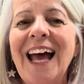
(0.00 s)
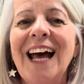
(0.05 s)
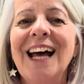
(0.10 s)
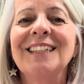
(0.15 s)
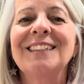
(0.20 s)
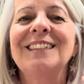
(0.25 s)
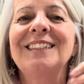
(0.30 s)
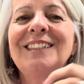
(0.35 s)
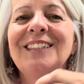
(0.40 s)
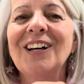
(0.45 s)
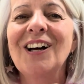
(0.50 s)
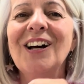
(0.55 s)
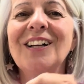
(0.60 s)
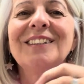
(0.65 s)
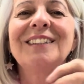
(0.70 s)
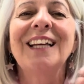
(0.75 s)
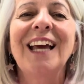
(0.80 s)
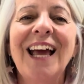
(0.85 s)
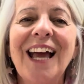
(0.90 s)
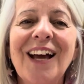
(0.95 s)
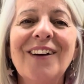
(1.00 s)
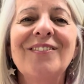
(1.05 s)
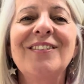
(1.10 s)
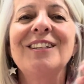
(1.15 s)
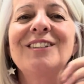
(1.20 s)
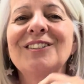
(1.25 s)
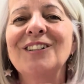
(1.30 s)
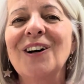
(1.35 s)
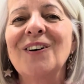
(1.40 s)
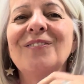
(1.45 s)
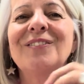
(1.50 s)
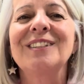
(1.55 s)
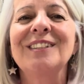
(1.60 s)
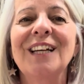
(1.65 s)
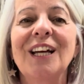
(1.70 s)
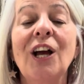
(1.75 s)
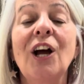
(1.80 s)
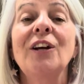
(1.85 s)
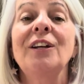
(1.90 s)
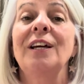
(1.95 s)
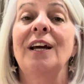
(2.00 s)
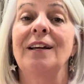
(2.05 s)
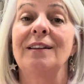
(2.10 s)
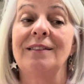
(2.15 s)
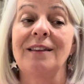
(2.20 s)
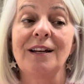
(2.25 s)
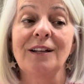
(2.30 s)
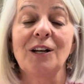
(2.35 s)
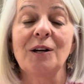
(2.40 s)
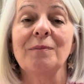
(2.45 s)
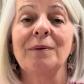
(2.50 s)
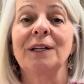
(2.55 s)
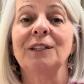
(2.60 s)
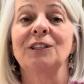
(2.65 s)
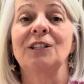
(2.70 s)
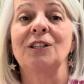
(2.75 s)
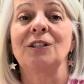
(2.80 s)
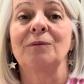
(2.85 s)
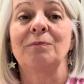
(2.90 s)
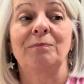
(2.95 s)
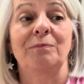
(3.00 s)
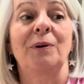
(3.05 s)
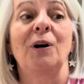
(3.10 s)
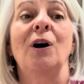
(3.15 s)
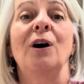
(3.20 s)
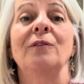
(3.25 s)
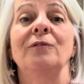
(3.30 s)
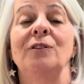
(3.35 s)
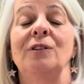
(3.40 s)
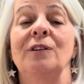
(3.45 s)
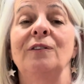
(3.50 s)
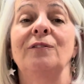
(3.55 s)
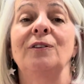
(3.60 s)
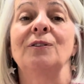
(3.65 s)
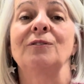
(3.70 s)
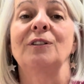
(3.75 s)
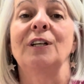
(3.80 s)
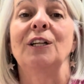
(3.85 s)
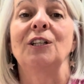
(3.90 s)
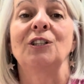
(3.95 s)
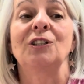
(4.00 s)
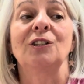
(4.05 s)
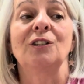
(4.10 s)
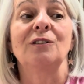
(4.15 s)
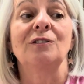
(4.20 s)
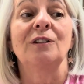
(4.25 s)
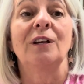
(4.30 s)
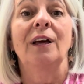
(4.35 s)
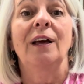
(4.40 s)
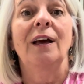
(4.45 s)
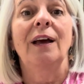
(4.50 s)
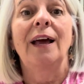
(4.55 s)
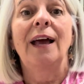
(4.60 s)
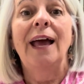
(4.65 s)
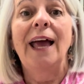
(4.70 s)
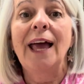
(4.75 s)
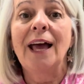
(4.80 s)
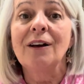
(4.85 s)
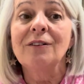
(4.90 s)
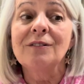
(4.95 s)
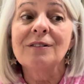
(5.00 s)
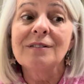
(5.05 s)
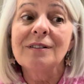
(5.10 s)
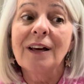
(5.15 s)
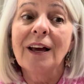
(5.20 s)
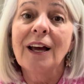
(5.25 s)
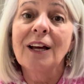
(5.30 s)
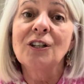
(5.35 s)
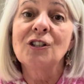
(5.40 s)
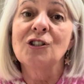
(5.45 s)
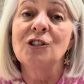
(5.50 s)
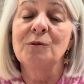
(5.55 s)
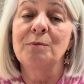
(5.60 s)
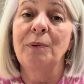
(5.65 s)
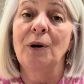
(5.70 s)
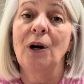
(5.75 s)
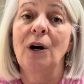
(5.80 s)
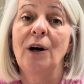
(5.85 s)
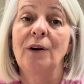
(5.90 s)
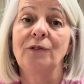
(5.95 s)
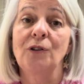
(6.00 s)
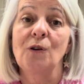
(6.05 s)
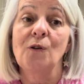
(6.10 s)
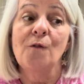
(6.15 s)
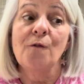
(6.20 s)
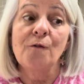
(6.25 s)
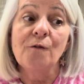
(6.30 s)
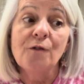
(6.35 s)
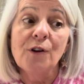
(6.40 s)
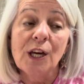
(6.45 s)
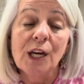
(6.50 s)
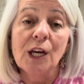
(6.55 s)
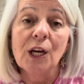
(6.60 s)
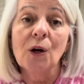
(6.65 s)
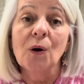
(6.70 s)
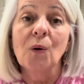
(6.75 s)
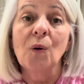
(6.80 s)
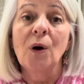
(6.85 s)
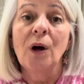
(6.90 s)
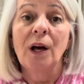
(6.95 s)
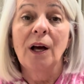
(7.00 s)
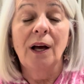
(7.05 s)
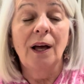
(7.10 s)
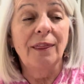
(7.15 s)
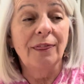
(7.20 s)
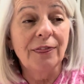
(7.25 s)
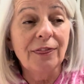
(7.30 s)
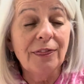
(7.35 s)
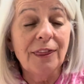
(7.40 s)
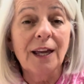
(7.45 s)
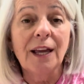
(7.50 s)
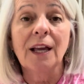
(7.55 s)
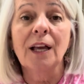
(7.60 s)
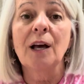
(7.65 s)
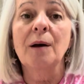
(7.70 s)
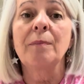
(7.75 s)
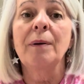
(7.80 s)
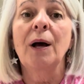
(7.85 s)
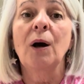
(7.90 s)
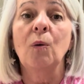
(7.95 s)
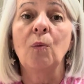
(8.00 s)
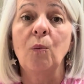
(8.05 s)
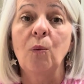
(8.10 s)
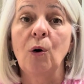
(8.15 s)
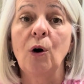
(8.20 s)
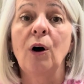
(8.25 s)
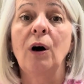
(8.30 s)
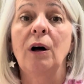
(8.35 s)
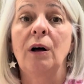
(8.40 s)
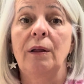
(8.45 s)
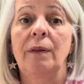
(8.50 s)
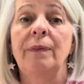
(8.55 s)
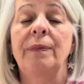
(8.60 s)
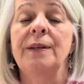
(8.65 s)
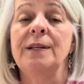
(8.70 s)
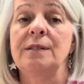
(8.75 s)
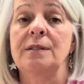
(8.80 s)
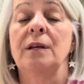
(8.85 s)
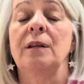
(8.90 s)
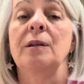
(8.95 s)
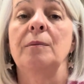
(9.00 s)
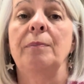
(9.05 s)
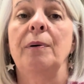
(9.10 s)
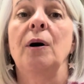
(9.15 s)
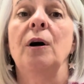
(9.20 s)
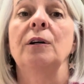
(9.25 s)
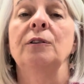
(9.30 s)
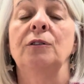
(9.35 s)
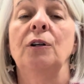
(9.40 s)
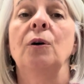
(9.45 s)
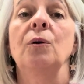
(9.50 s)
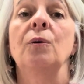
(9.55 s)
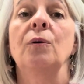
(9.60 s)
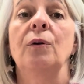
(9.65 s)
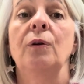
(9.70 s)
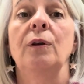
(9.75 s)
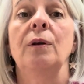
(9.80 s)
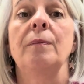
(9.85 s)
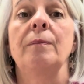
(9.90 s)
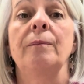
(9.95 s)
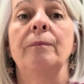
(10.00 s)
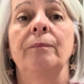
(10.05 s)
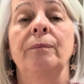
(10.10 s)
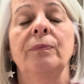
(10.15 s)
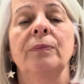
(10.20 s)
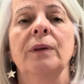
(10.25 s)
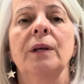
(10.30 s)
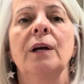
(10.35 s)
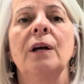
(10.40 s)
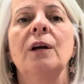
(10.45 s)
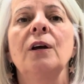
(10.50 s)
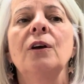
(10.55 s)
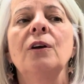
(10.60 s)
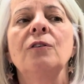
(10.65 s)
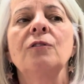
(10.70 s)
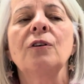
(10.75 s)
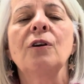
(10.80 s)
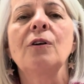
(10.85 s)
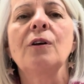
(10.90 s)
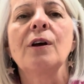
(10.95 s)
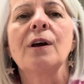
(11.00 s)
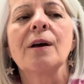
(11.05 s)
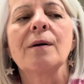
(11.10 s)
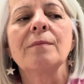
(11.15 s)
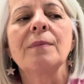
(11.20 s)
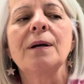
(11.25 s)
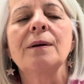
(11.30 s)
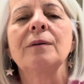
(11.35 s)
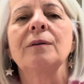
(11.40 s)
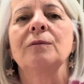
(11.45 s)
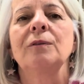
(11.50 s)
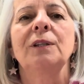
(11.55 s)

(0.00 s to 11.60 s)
Start to have this conversation. Okay, then go back to the part of you that feels anxious. How does that anxious part of you feel and think about what this other part told them? So, maybe